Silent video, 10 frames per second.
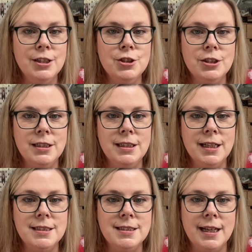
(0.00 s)
She
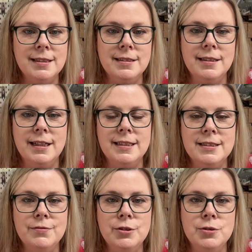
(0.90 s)
has
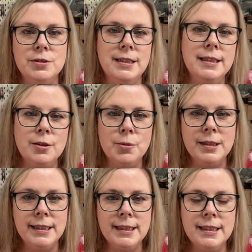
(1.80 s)
techniques of using eco
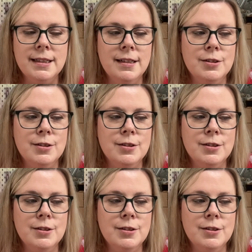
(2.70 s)
cleaning.